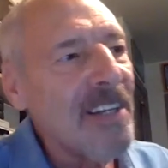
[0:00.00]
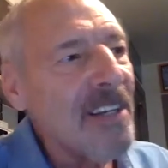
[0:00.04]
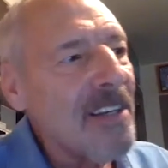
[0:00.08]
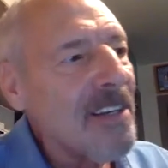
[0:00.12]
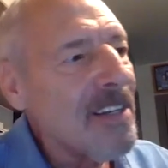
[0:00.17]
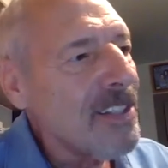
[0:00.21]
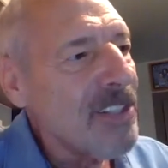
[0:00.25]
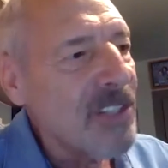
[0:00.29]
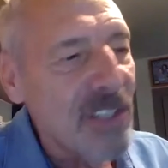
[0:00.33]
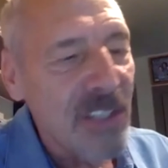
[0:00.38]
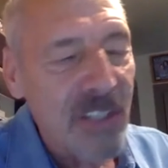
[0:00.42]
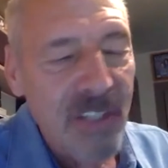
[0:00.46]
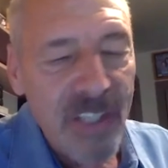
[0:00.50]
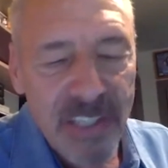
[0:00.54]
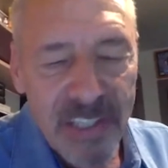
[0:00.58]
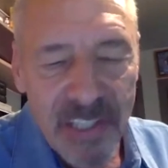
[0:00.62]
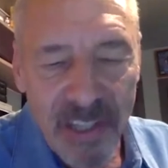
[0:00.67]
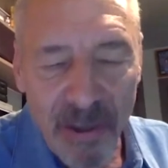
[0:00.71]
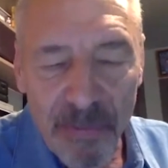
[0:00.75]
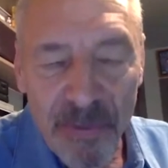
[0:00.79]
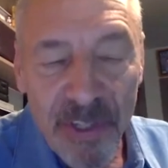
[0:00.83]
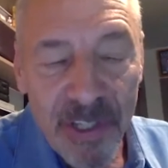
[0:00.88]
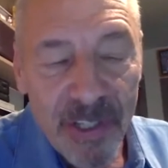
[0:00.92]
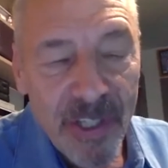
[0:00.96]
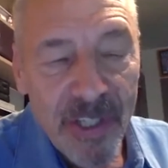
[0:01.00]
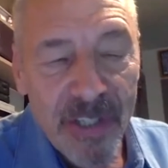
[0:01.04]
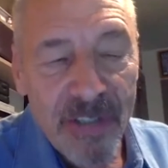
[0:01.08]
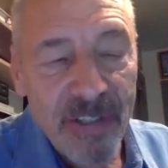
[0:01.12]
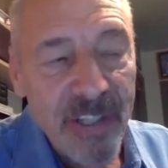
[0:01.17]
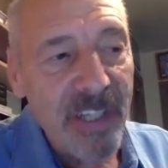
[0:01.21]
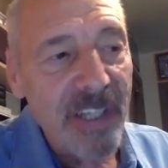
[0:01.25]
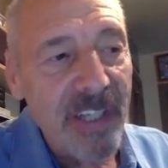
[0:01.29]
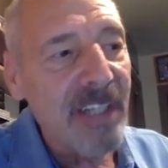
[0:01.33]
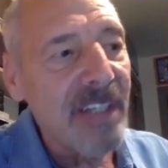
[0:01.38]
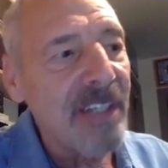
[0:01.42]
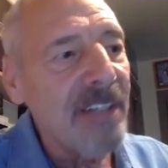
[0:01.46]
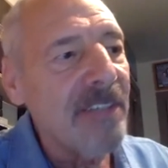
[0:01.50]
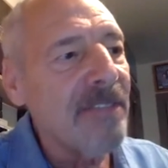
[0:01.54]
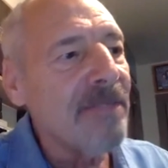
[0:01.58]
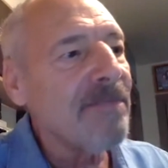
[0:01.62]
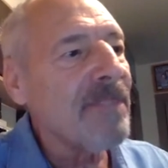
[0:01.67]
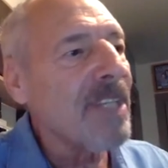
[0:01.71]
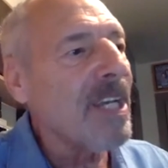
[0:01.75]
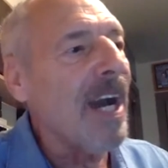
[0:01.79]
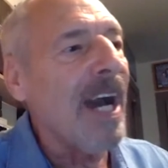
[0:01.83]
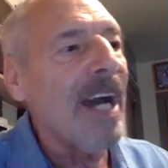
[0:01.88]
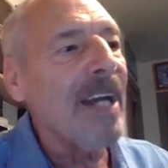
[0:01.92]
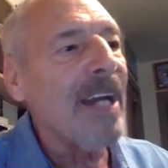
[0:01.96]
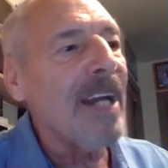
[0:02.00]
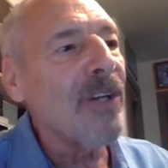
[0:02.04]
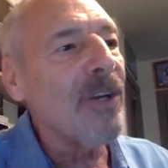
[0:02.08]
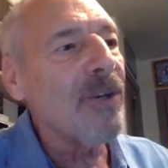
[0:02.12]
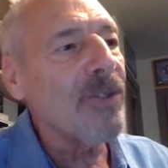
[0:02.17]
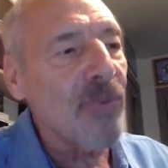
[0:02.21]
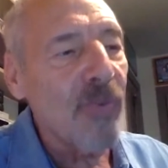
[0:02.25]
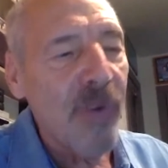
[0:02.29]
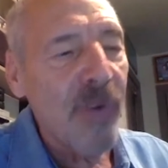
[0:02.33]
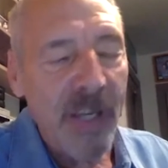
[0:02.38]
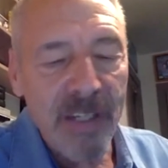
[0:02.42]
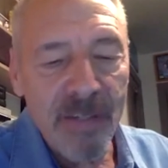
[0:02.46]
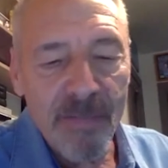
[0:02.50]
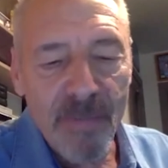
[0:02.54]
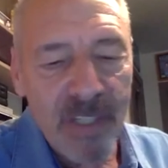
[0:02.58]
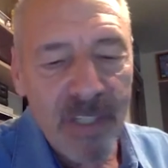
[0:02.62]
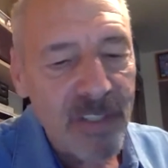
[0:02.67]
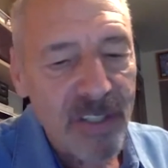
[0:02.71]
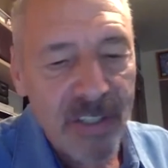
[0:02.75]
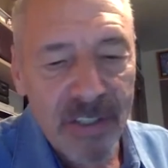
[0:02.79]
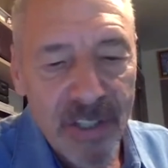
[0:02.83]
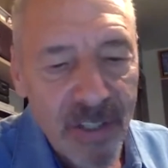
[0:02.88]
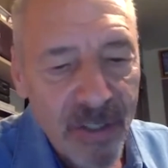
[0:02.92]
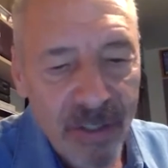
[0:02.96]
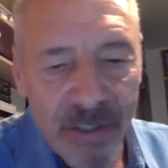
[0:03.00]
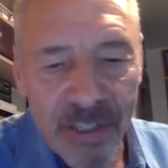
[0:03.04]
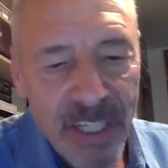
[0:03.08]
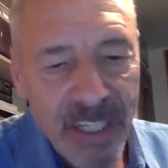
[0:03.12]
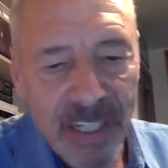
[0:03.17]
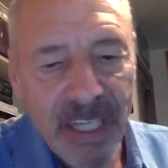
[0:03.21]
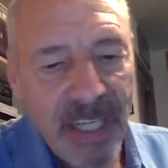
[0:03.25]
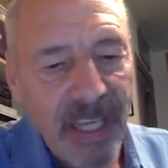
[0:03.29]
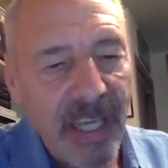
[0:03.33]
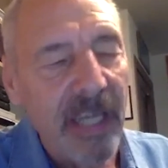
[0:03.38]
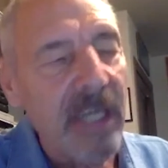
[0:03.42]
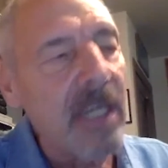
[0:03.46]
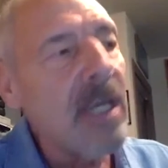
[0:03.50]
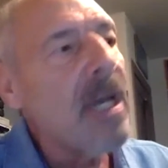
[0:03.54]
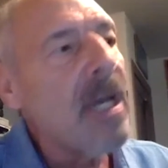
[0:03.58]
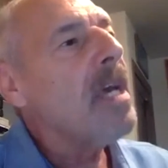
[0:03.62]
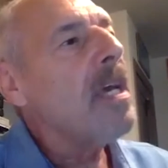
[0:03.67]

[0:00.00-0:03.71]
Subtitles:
Something you did, God knows when, but you're doing it again.